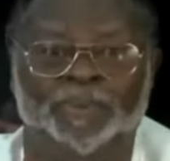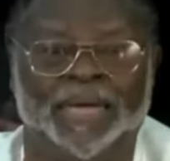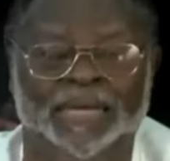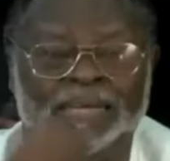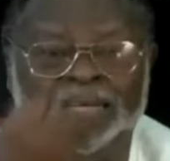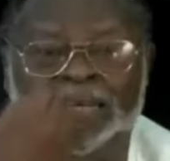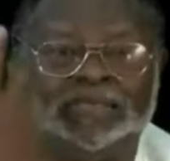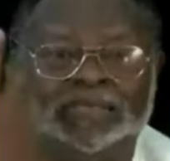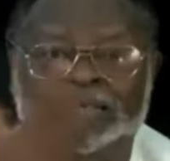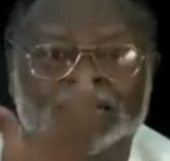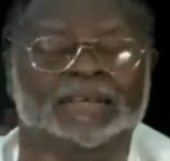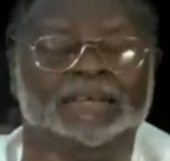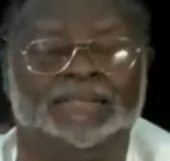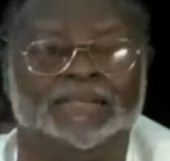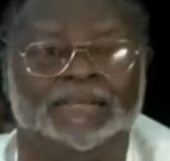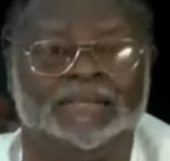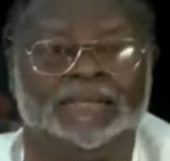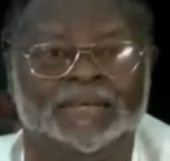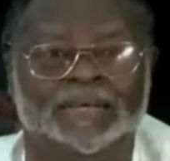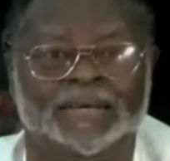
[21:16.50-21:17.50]
picking his
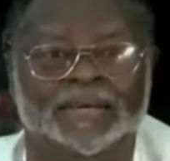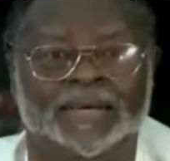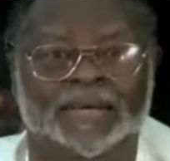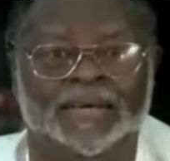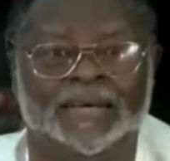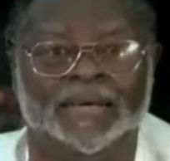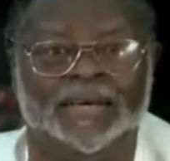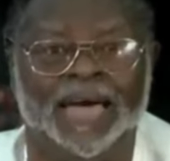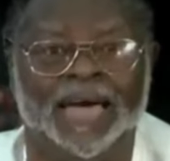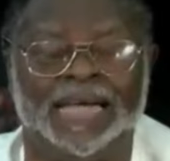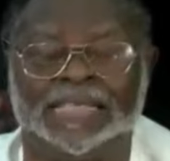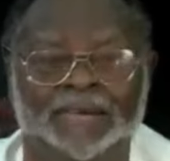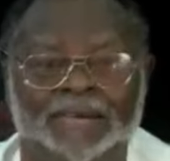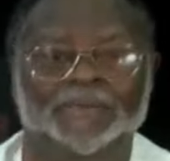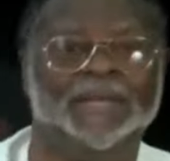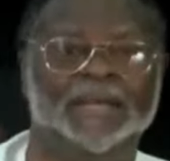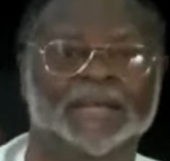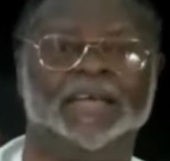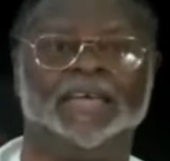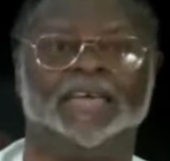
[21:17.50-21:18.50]
teeth, as if
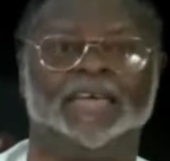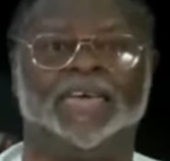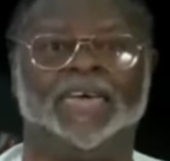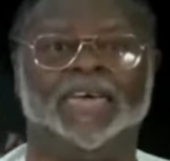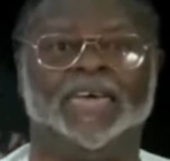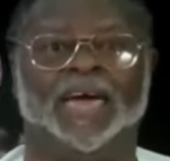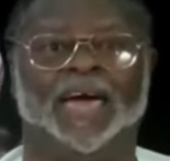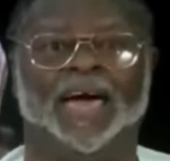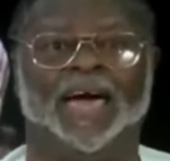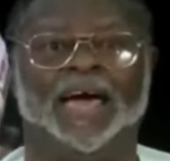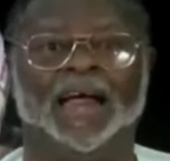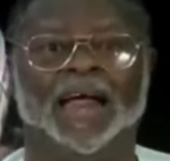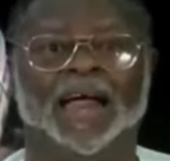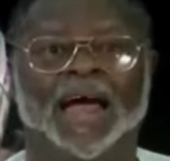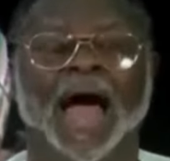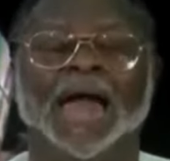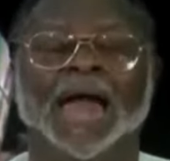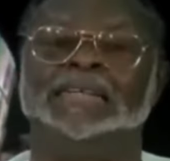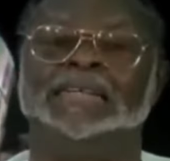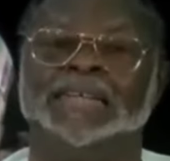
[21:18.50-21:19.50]
he didn't care.
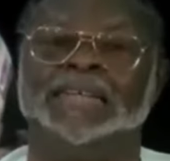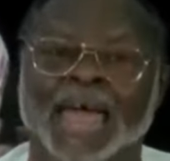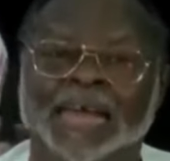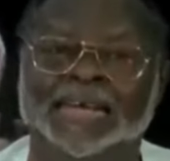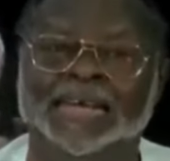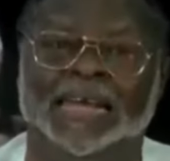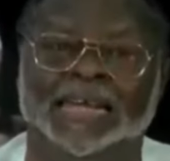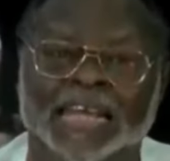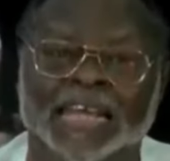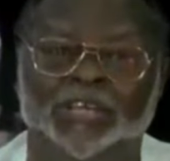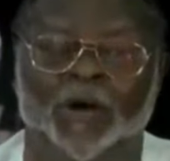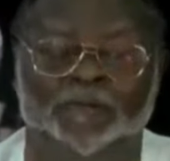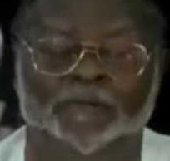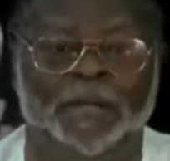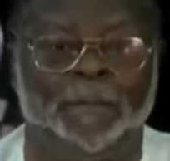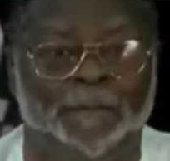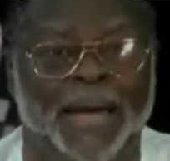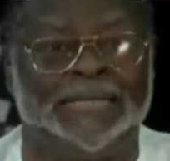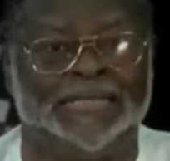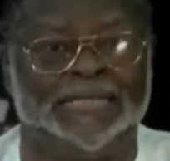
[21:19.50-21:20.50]
And then the leader of
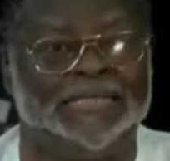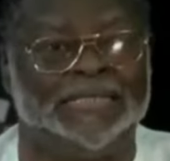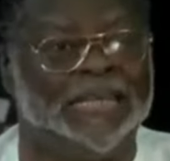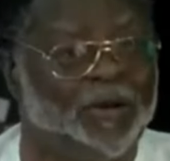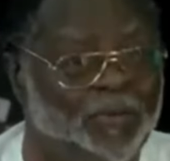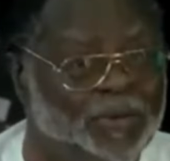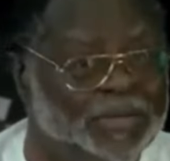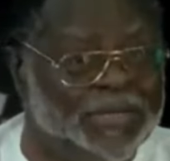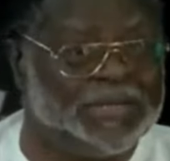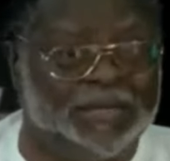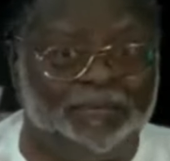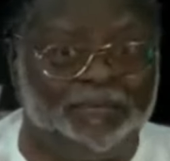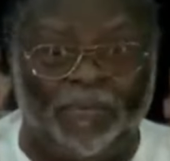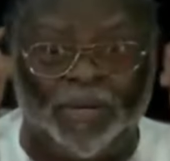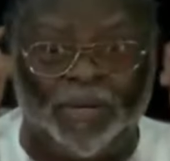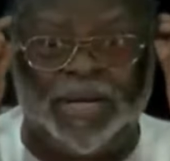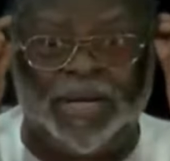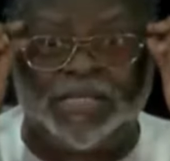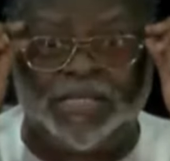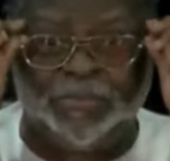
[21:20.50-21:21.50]
the party then was the same
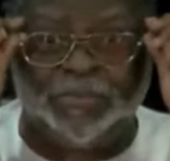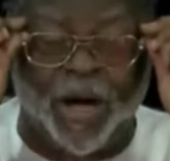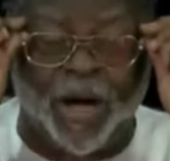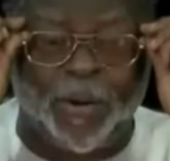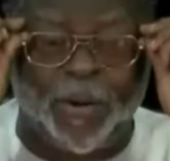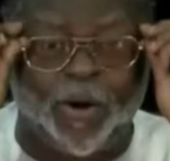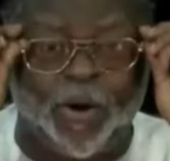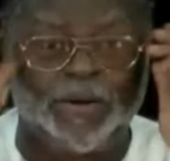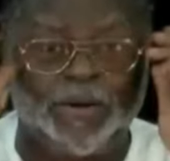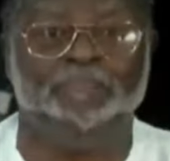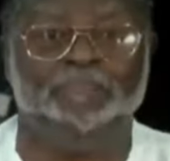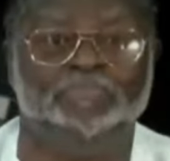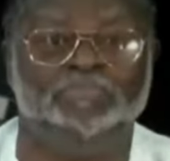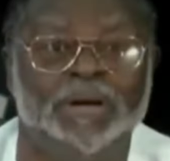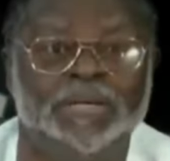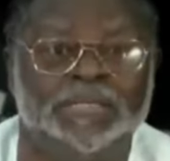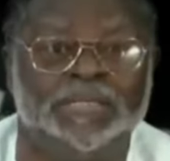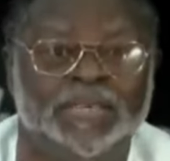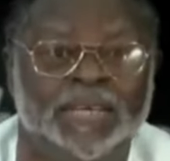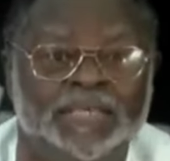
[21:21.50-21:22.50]
Bola Tinubu, our current
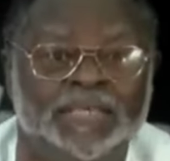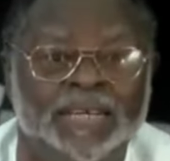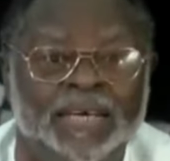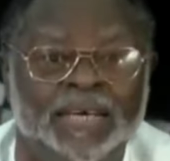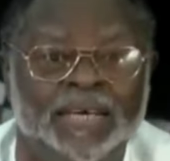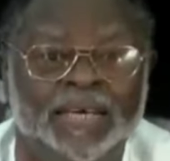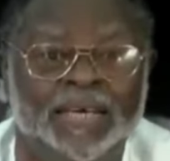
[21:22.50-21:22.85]
president.